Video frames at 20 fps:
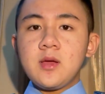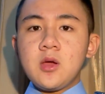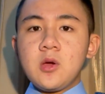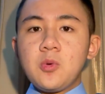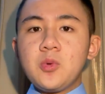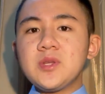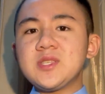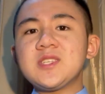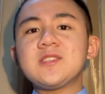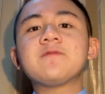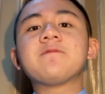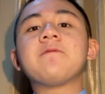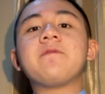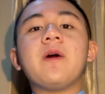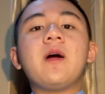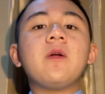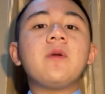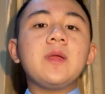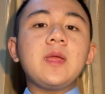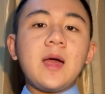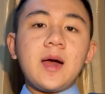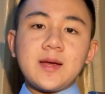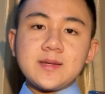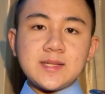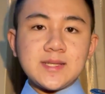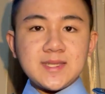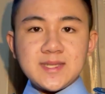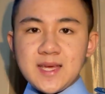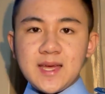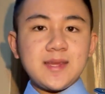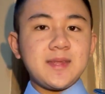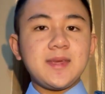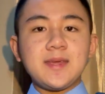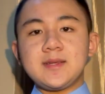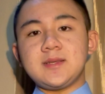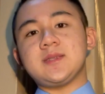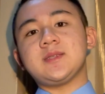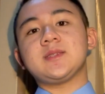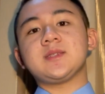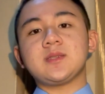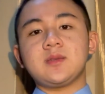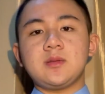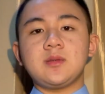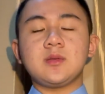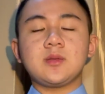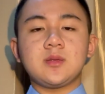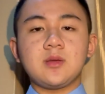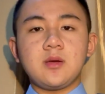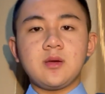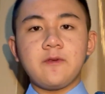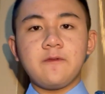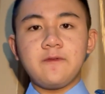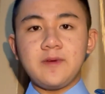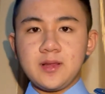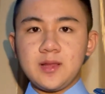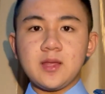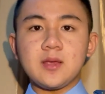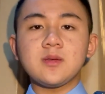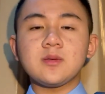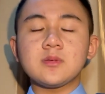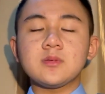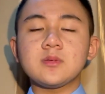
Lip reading: which is very honest and innocent feeling.